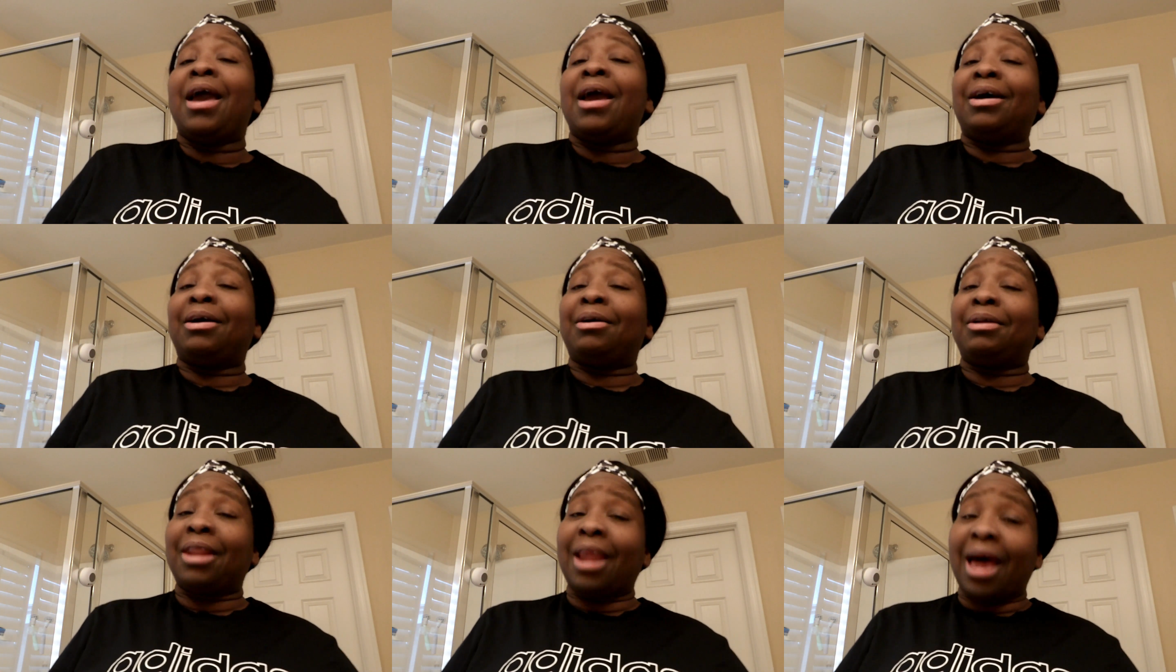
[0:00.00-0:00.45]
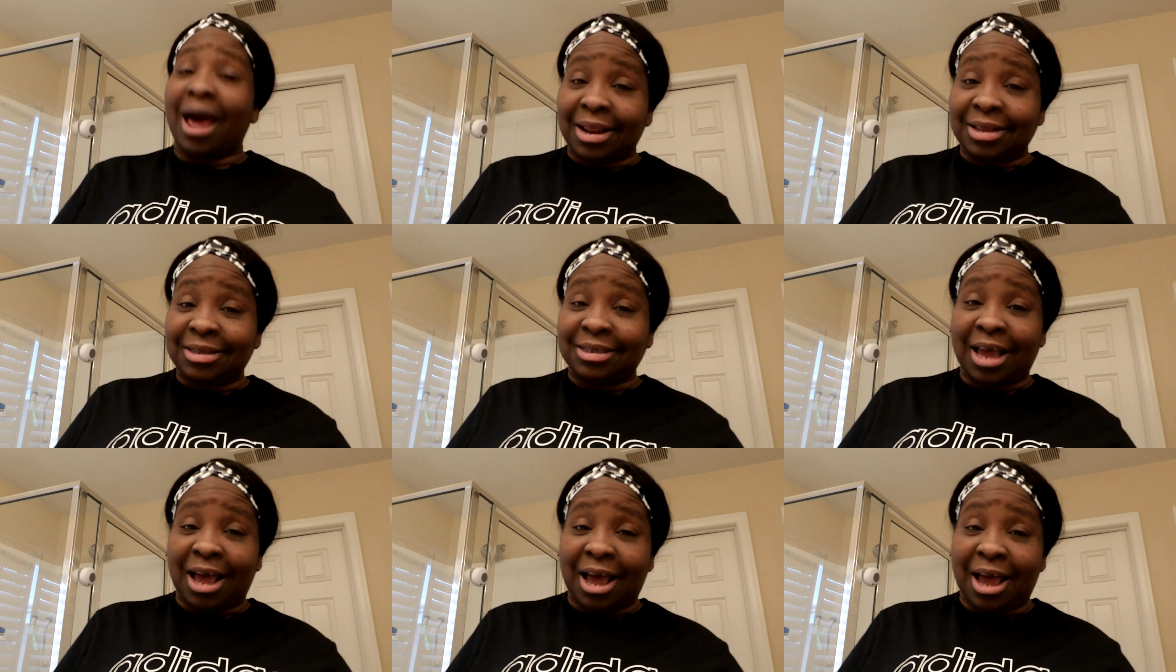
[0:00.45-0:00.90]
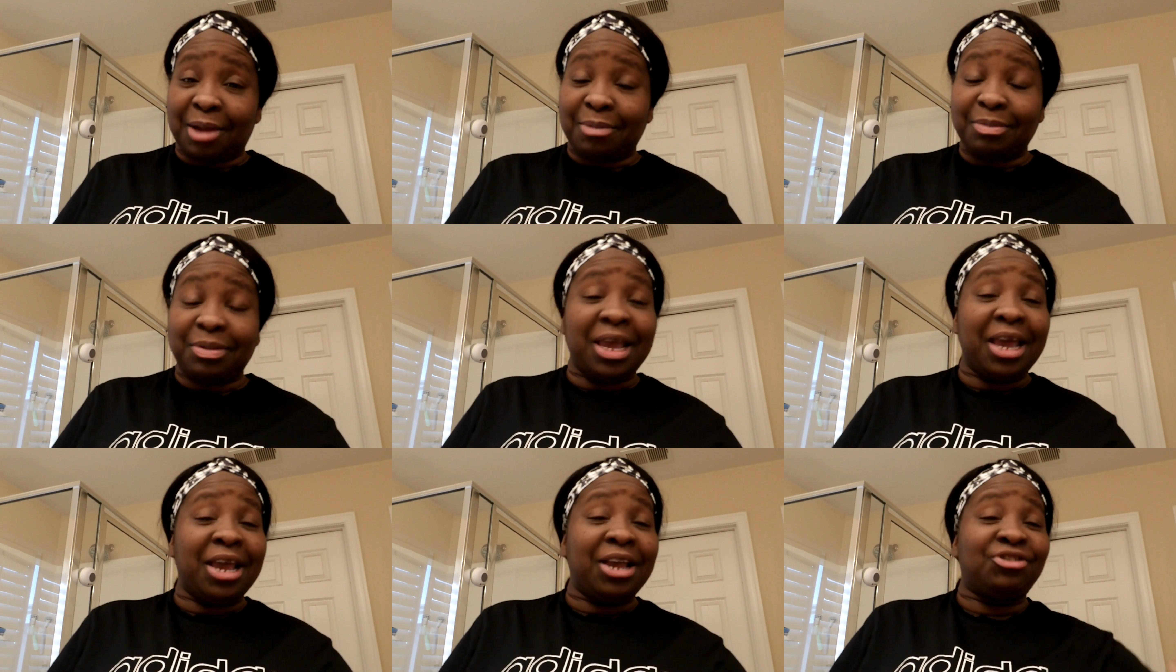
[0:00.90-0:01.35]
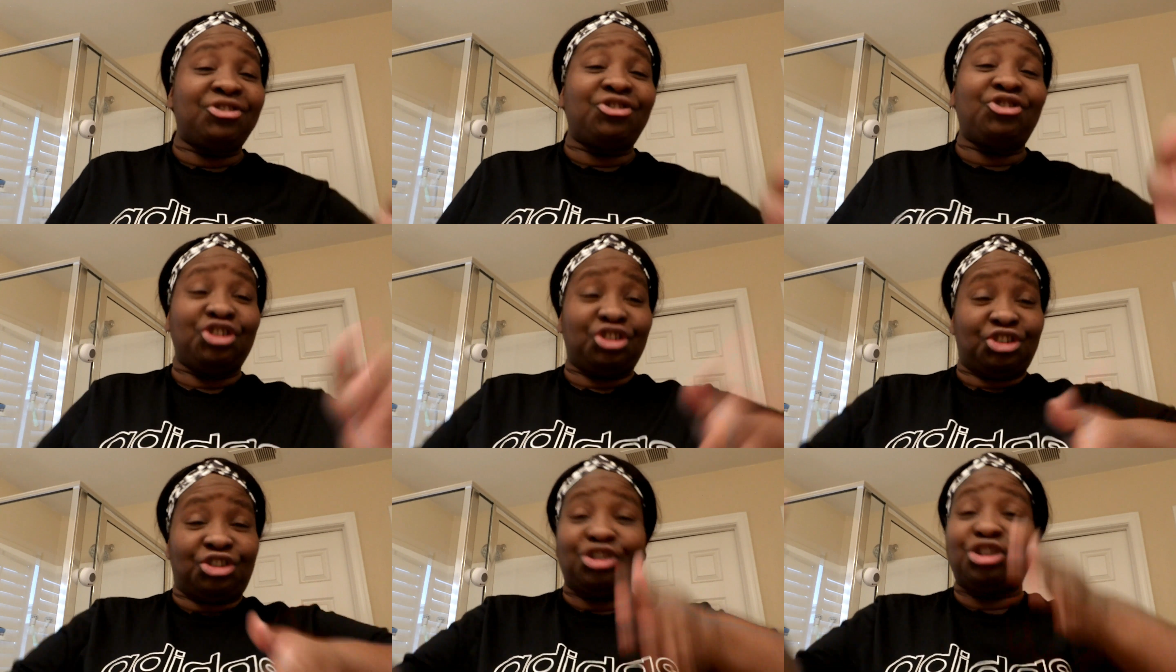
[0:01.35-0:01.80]
A lot of times it's
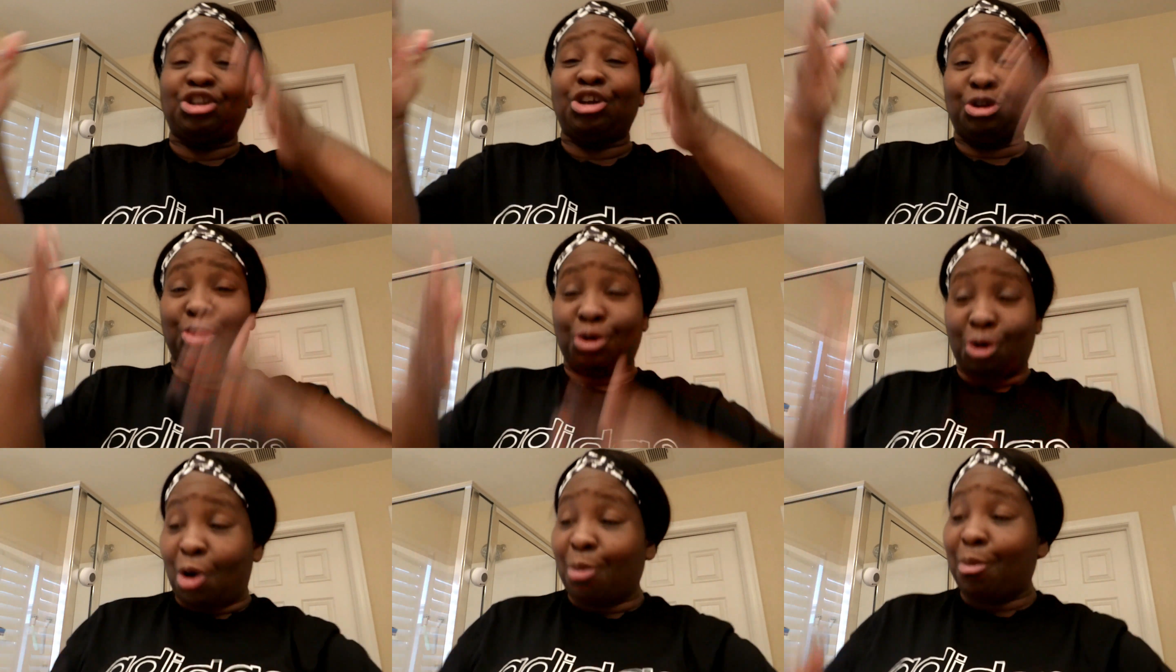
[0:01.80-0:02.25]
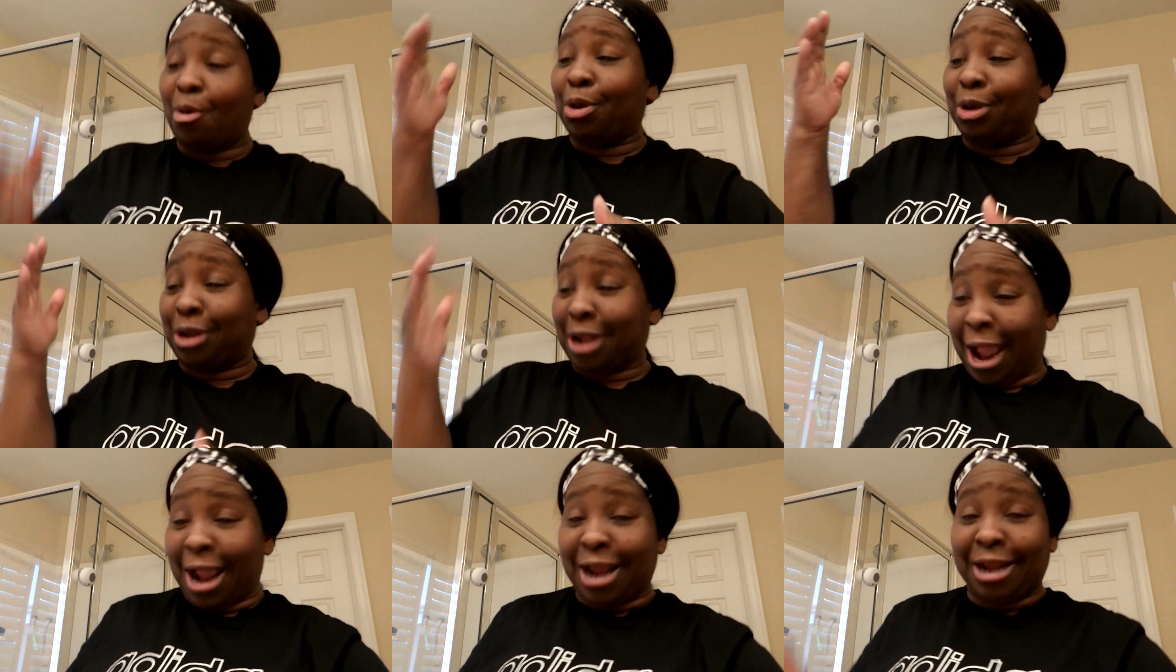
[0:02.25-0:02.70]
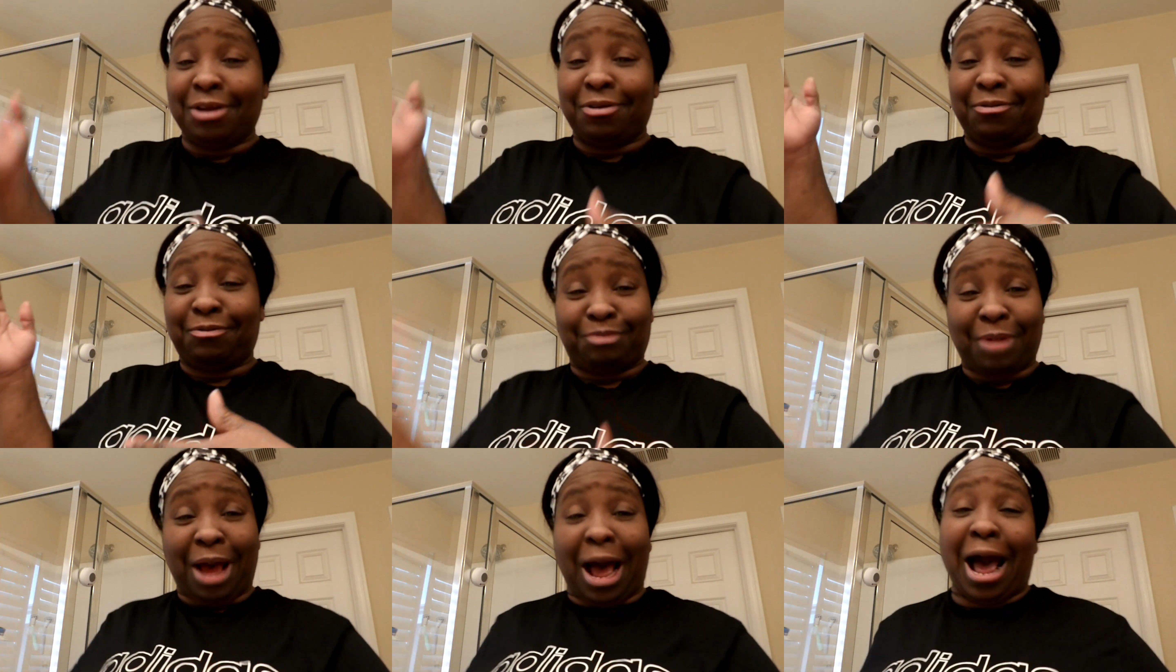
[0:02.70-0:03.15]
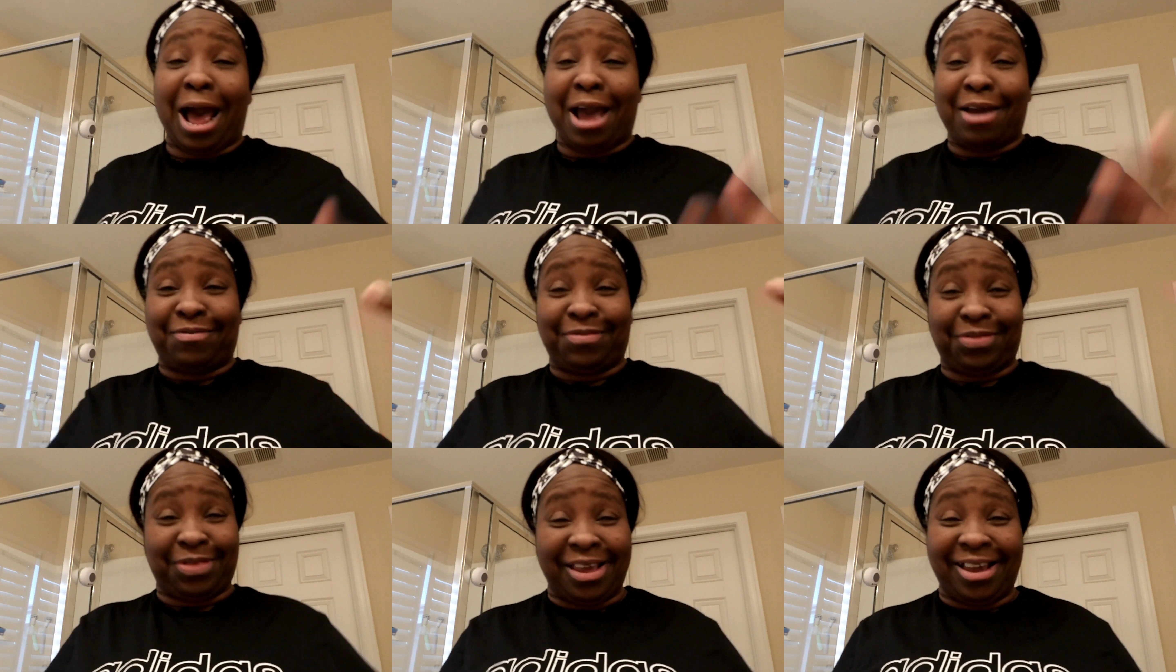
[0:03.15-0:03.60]
just the normal nine to
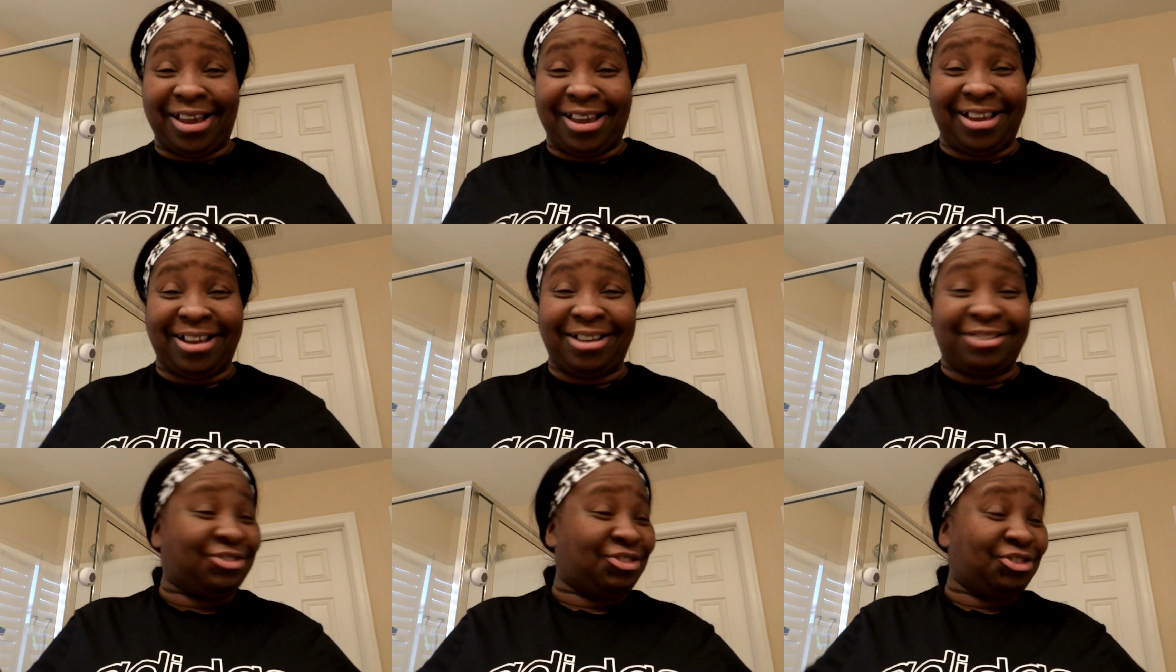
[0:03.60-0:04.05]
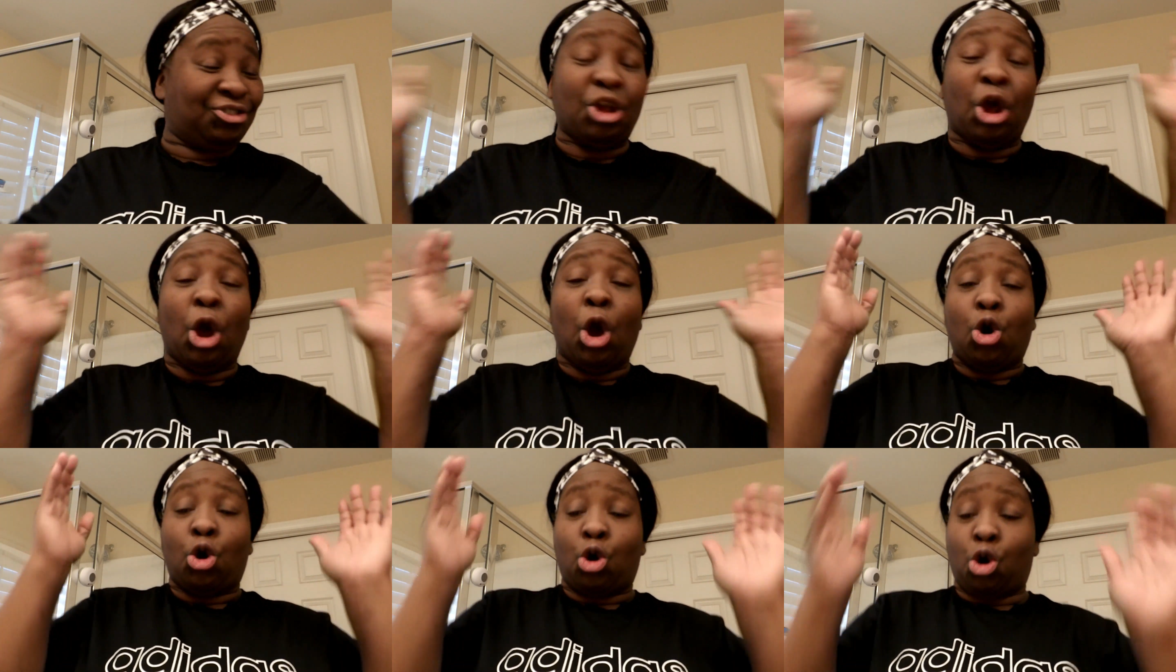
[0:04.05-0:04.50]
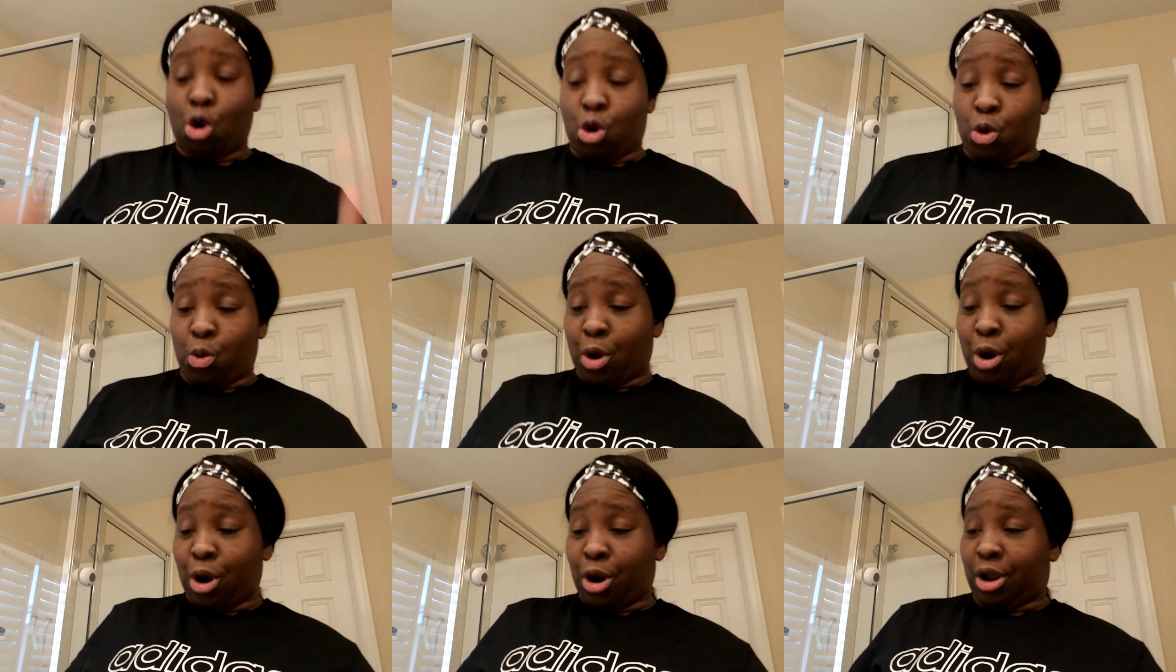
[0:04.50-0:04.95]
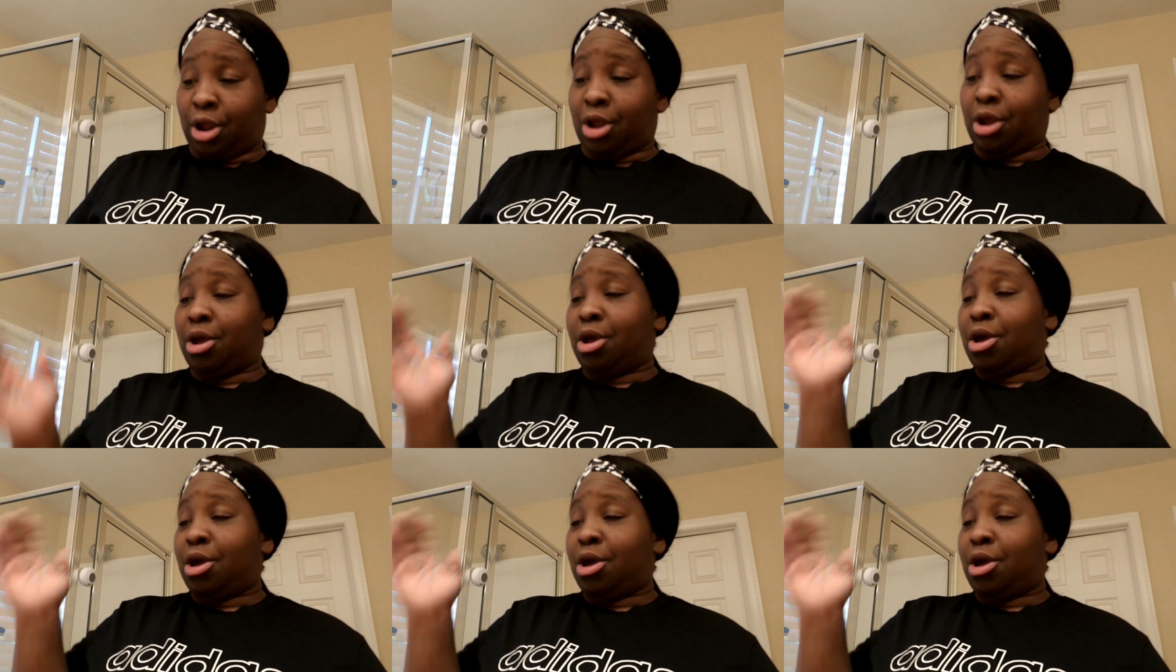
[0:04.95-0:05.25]
five thing. It's just go to work,